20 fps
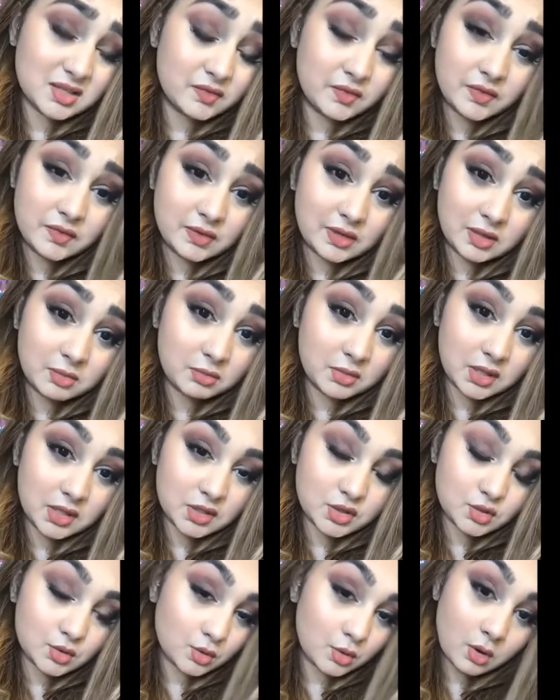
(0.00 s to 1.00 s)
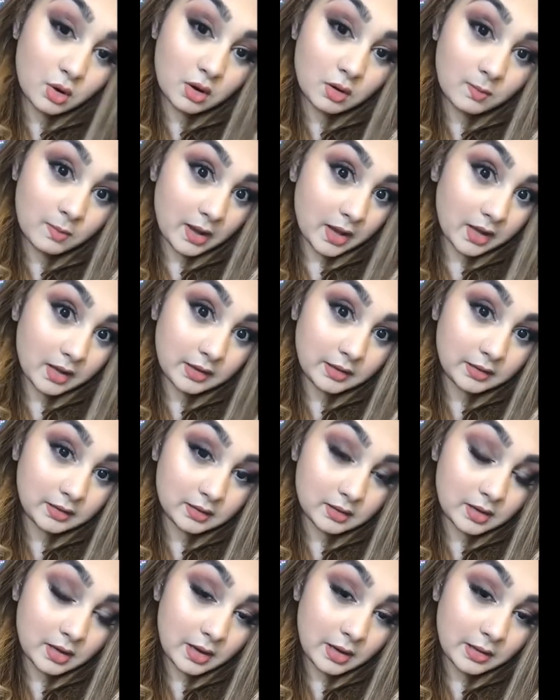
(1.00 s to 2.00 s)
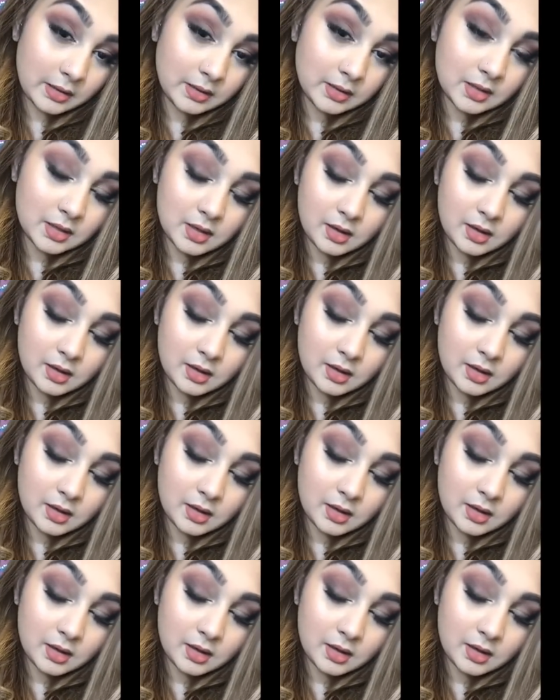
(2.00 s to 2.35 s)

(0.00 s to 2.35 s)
15 minutes to curl my hair.